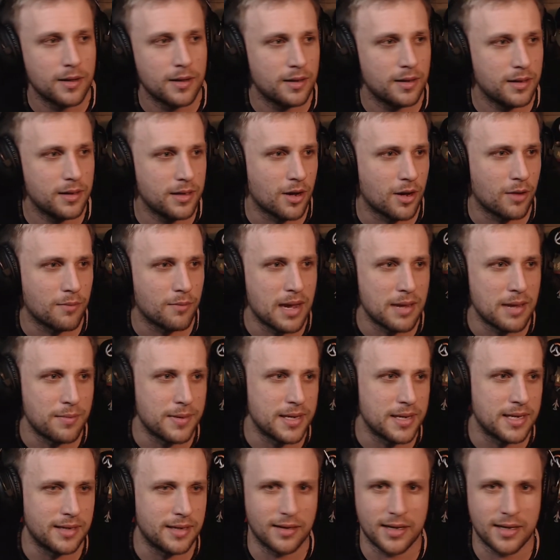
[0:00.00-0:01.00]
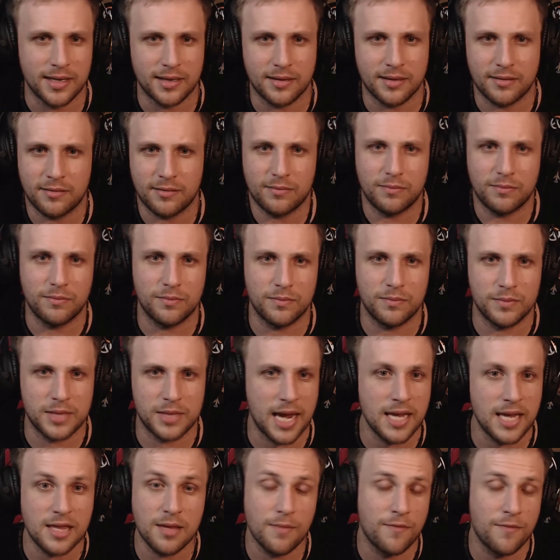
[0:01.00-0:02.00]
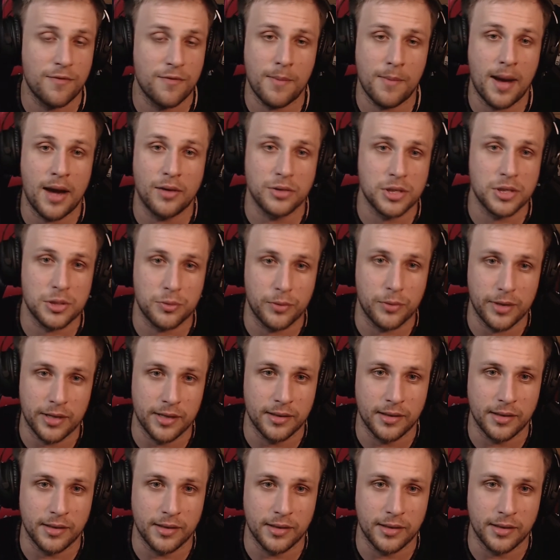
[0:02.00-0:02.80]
you know, maybe, like, take them from elsewhere.